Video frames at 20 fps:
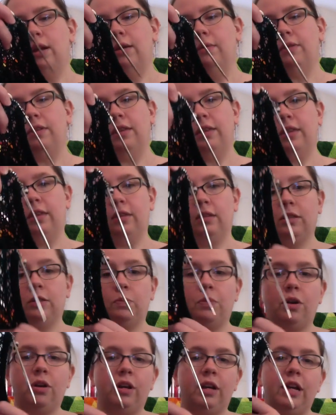This
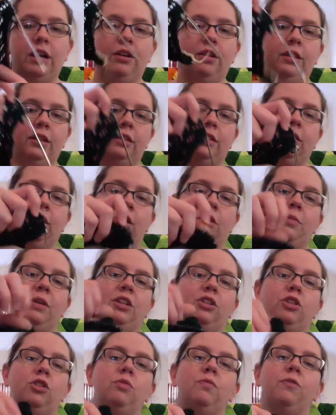part here, this is going to be a
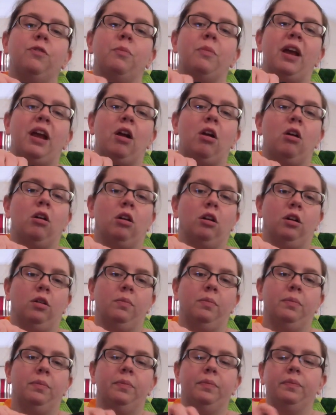tube for my
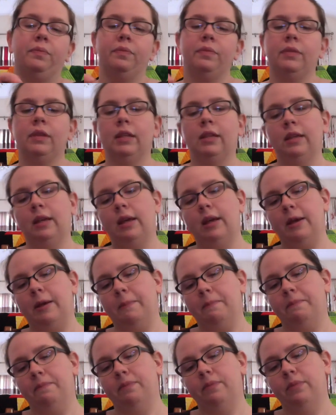arm.
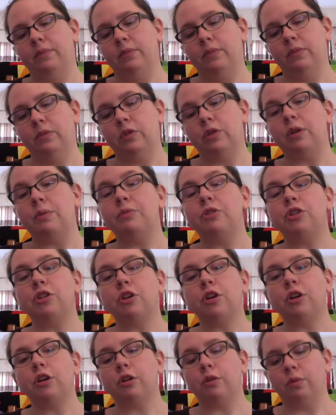So I'm
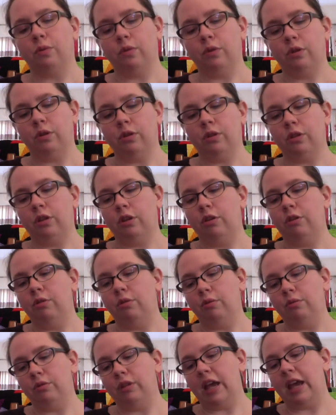sure
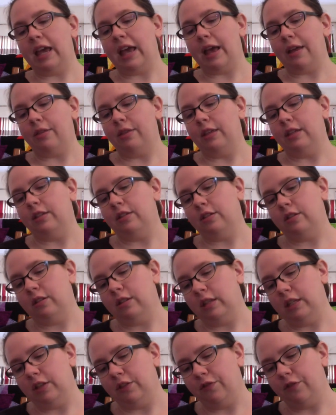you take out
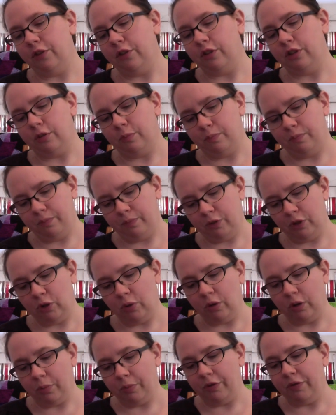this first
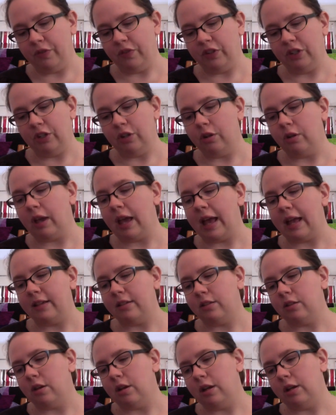shorter provisional
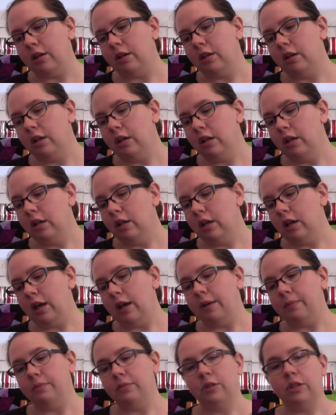cast on
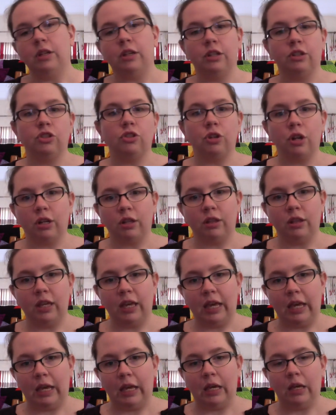to construct
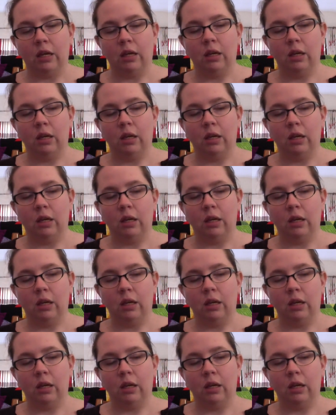the